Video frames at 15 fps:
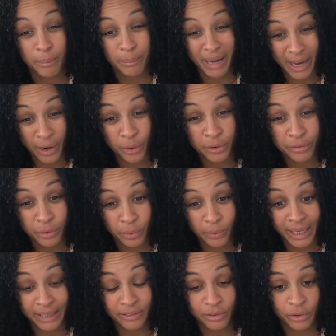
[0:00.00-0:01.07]
powerful
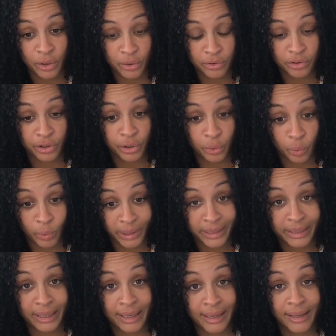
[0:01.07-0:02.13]
way to go to your
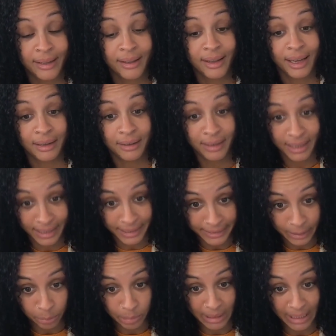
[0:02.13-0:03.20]
weekly and
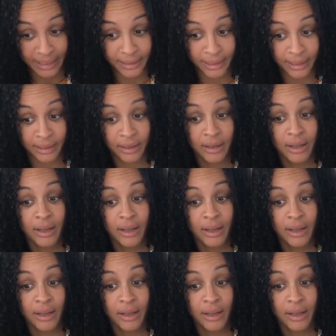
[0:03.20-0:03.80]
daily planning,